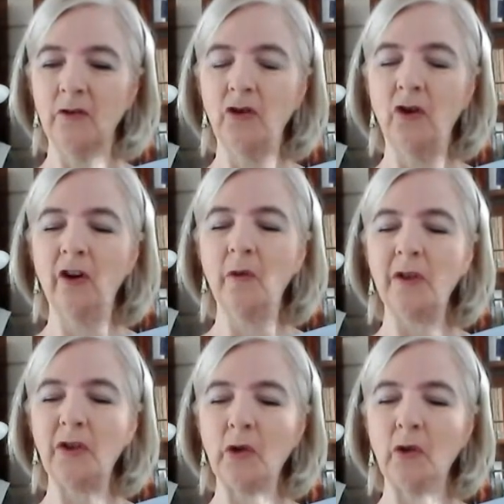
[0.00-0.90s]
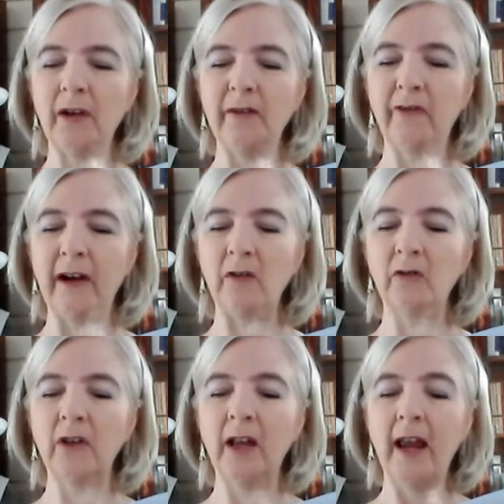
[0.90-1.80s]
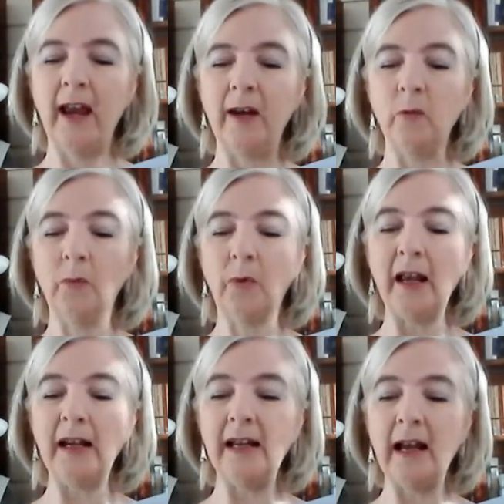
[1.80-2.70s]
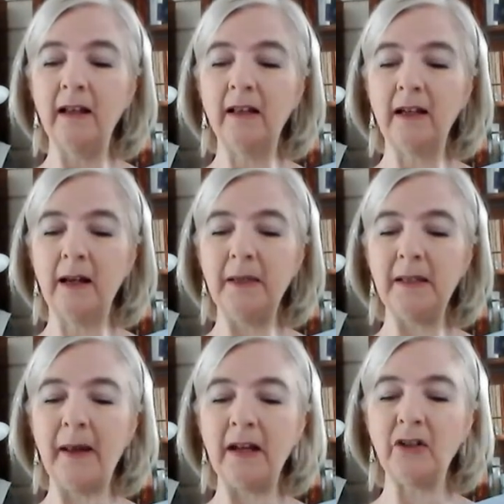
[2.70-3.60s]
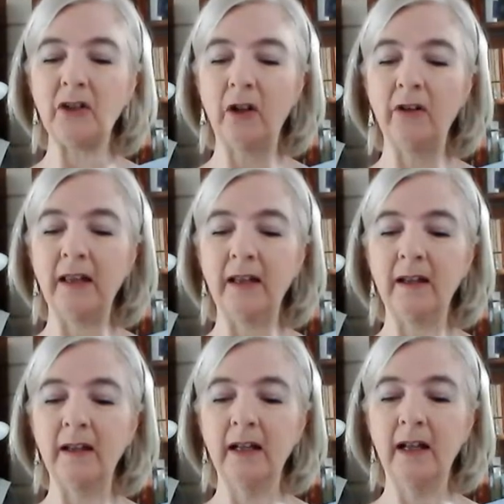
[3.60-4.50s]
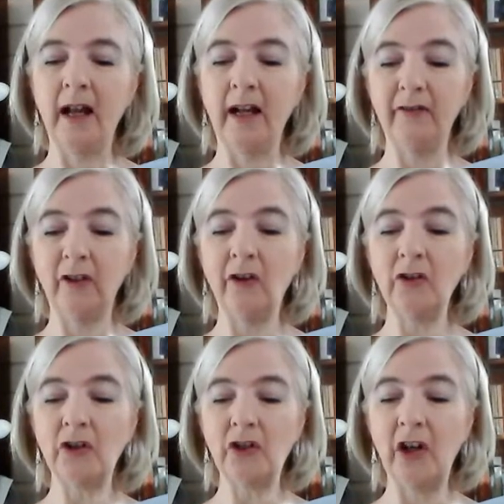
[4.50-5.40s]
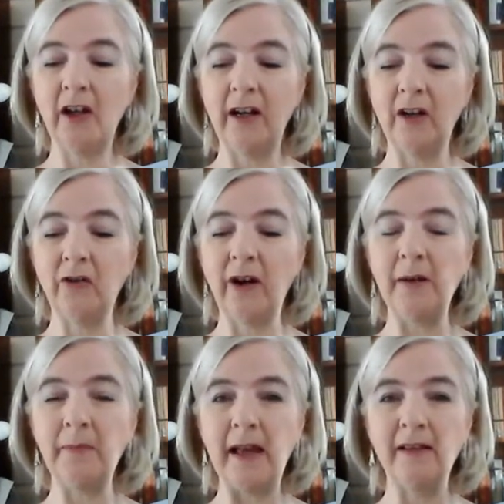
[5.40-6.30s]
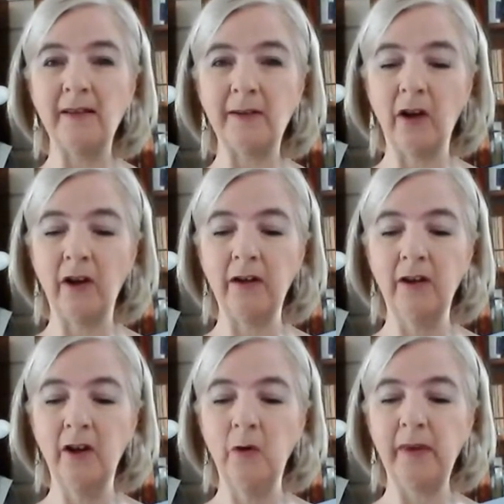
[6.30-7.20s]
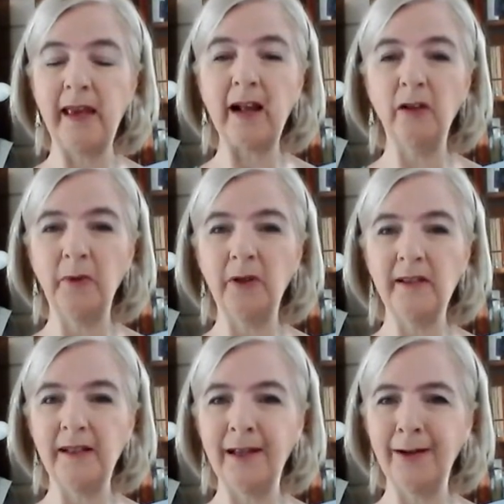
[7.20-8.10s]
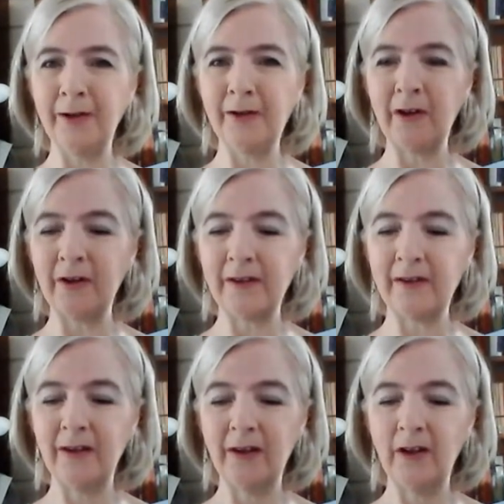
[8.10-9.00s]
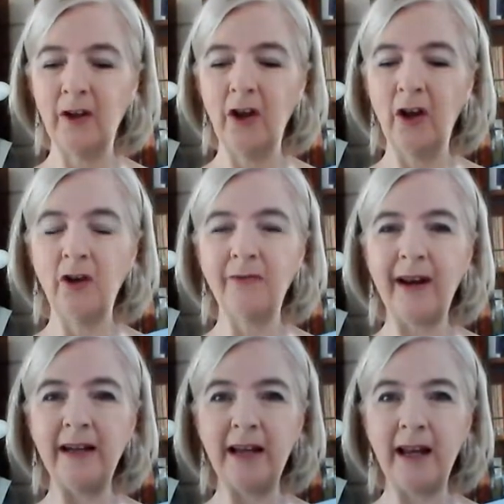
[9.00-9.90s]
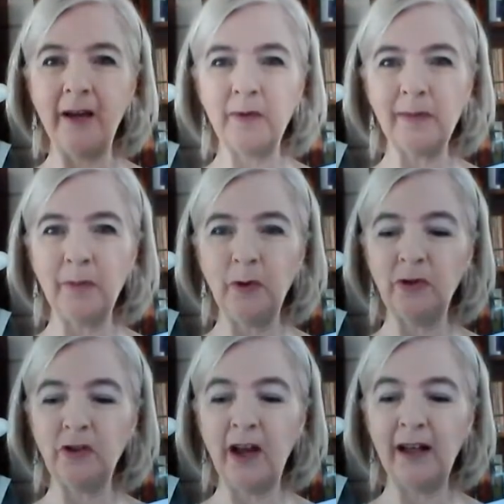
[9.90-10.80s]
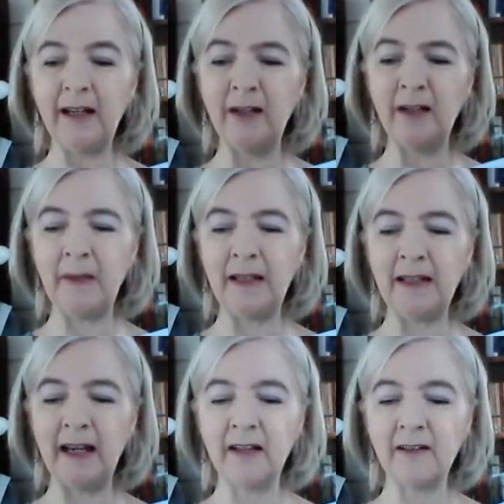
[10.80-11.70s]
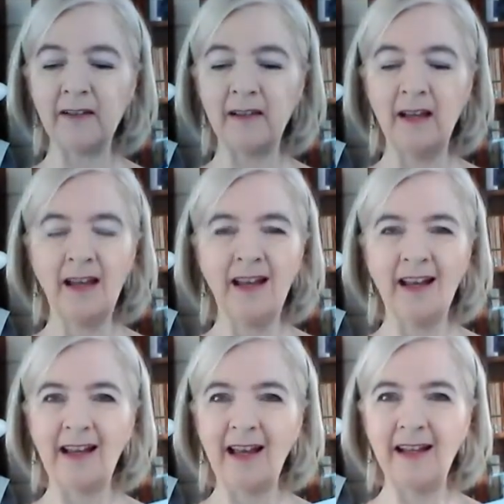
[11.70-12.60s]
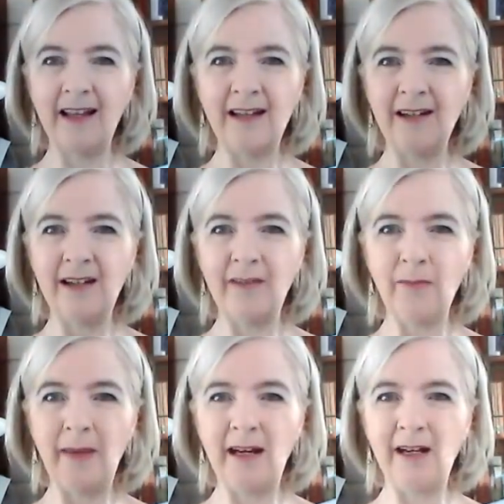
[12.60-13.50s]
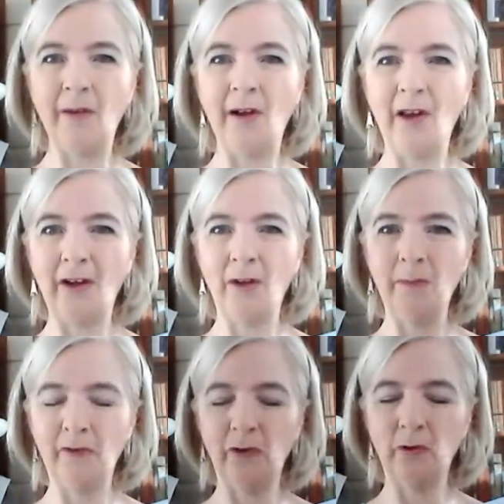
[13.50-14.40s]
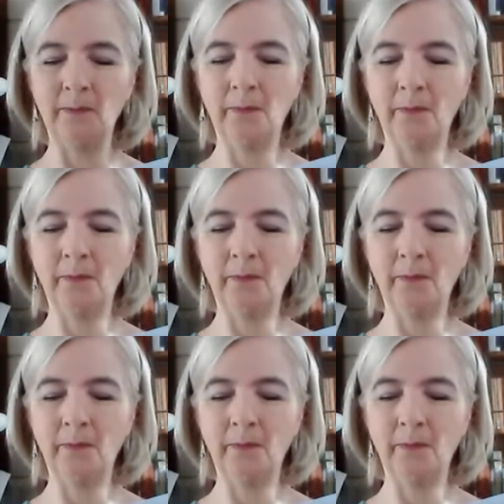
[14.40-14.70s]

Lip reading: Dora was short and freckled and wore brightly coloured and mismatched clothing, a floral shirt and green patterned skirt with ankle boots and yellow socks. Her red hair was pulled tightly into pigtails. Carly had never met anyone like her before.